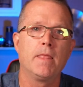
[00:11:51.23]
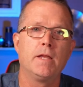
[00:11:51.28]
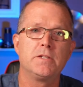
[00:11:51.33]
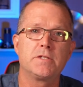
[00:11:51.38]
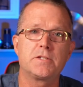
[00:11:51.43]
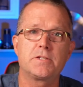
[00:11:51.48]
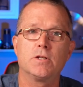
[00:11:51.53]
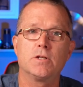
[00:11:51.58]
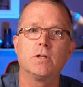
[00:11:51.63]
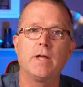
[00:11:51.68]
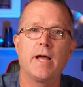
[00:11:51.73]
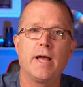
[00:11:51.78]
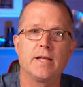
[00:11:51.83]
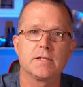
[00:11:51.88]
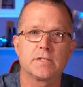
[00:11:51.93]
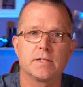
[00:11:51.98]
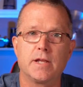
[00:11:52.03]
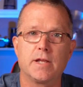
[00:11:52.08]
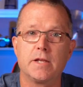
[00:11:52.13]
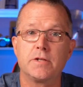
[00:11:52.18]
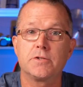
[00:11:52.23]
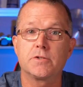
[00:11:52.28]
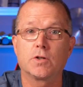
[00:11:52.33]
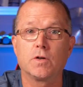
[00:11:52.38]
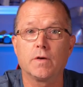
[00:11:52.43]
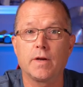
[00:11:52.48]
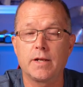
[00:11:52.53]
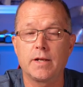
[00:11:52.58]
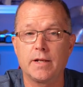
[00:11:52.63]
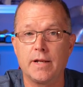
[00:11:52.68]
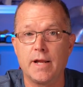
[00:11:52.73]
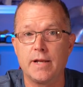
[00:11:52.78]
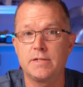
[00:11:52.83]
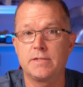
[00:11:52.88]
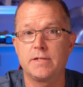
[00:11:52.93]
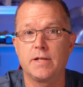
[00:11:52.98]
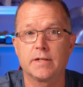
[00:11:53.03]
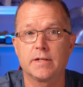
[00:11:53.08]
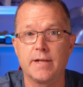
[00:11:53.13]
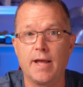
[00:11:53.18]
still has an integrated
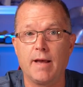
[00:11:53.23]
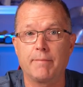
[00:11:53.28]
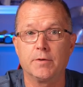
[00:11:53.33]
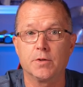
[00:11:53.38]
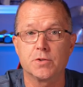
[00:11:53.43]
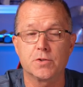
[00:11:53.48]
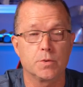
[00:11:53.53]
AC adapter.